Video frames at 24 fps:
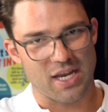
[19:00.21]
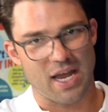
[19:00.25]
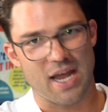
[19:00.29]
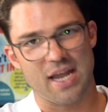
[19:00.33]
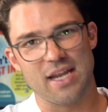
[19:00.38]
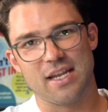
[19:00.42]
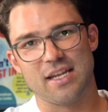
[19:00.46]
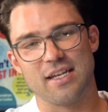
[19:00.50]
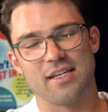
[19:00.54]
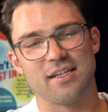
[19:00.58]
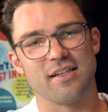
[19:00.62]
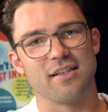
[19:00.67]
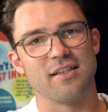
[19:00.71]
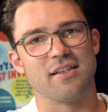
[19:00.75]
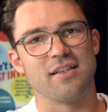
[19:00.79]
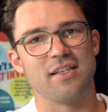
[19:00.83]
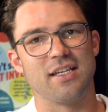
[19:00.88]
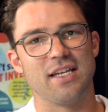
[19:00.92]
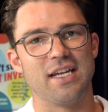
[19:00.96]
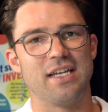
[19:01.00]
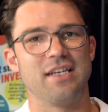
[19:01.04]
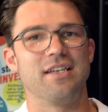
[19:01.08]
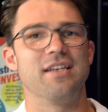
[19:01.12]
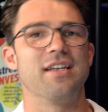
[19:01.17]
taking
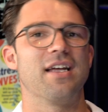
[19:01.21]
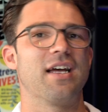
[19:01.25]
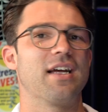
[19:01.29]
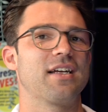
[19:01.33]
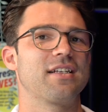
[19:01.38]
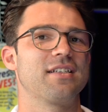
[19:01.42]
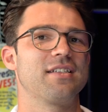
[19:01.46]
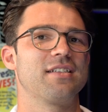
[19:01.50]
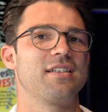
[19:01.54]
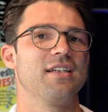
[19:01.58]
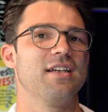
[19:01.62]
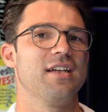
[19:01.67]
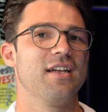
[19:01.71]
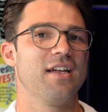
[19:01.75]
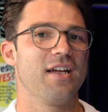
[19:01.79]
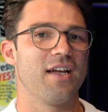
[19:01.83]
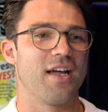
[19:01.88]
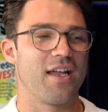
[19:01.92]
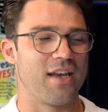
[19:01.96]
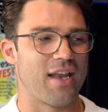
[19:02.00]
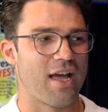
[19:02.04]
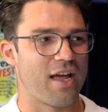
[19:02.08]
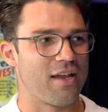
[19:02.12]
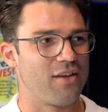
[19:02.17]
the index
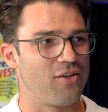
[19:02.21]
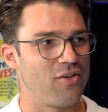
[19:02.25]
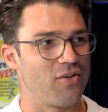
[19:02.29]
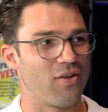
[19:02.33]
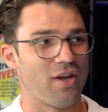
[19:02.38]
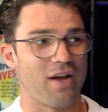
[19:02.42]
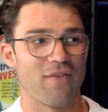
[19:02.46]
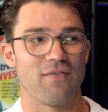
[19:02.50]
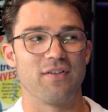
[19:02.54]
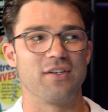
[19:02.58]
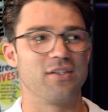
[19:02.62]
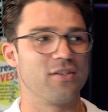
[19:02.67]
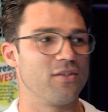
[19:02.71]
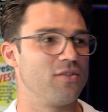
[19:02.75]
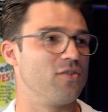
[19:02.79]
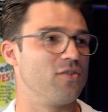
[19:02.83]
and you having to